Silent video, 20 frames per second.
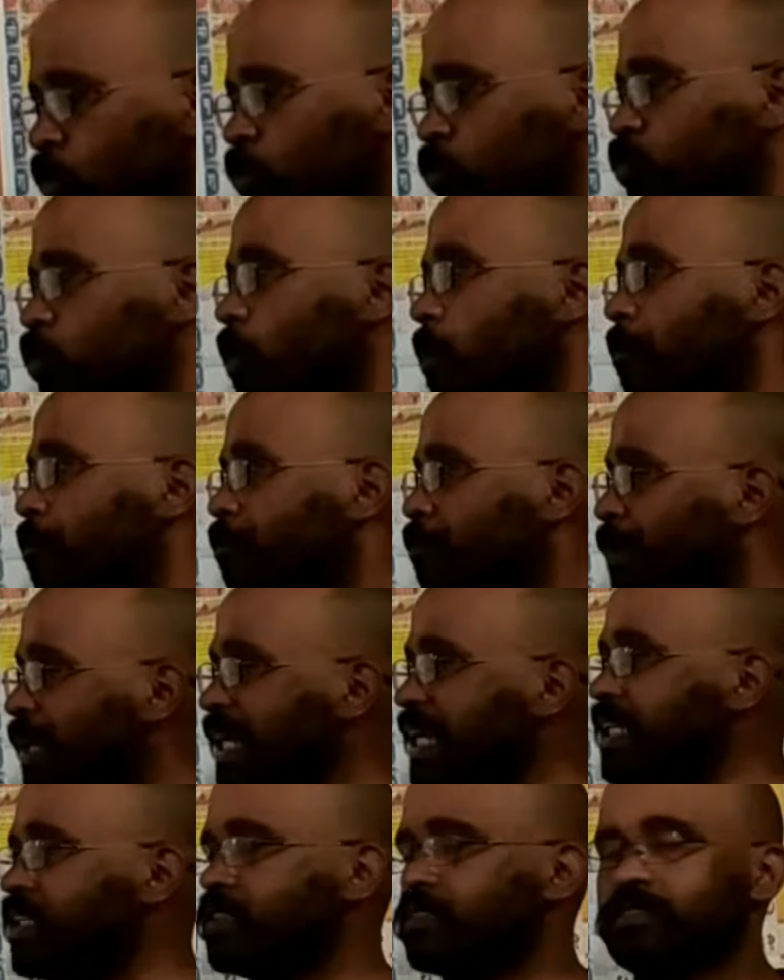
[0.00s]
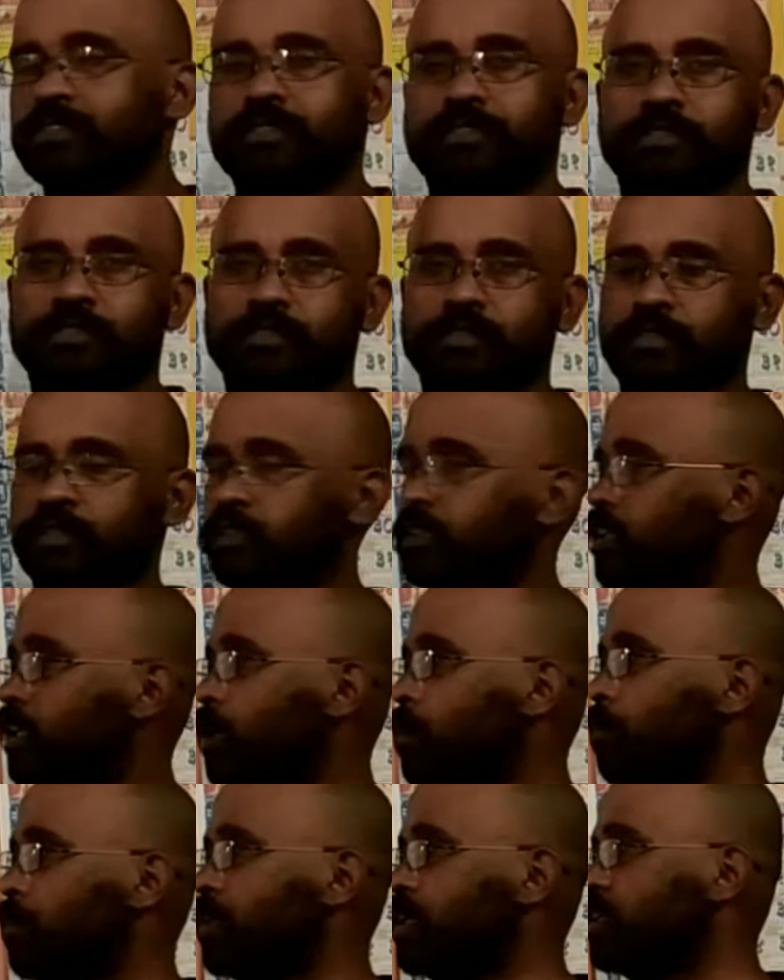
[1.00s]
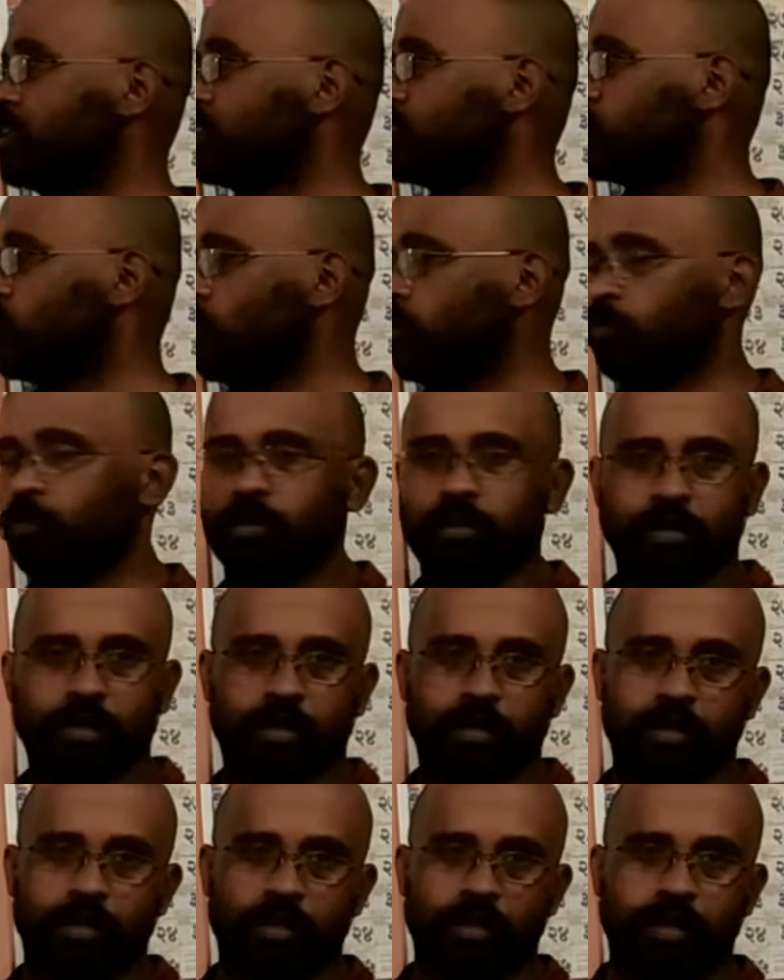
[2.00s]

So please complete this homework